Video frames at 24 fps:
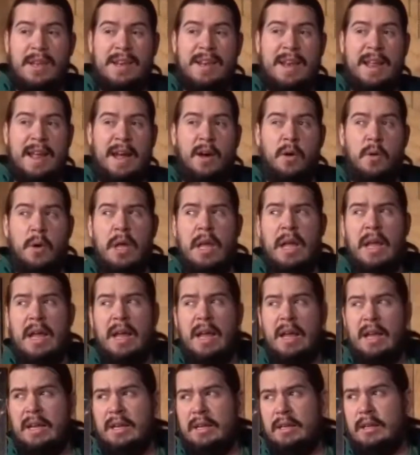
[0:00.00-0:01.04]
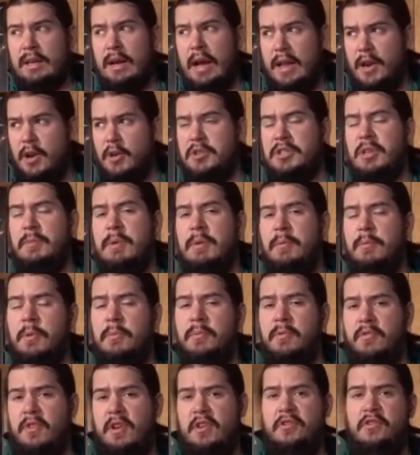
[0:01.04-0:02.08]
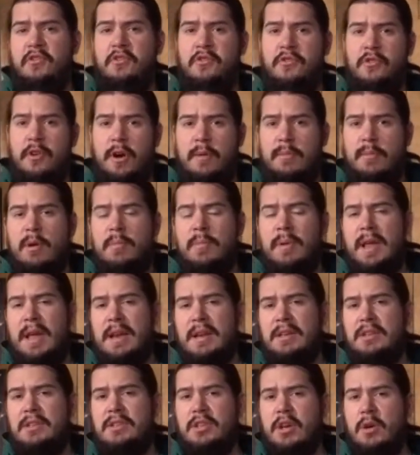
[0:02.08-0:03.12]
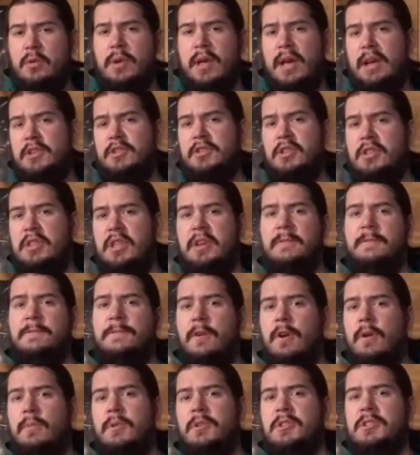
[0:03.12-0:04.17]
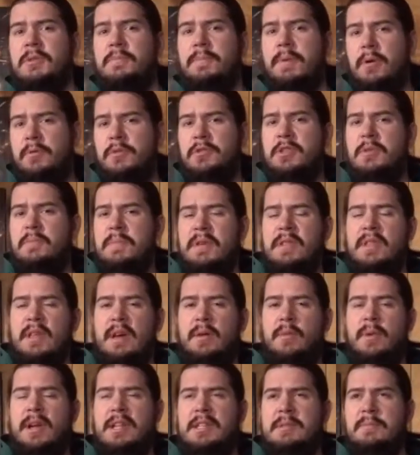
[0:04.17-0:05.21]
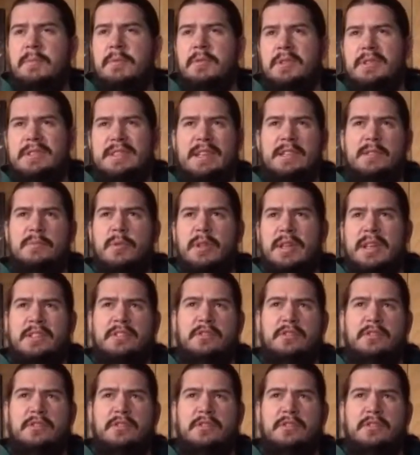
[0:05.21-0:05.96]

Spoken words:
Now, I know some people put profession farmer, but I don't actually think farmer's supposed to be that way. It sounds more like a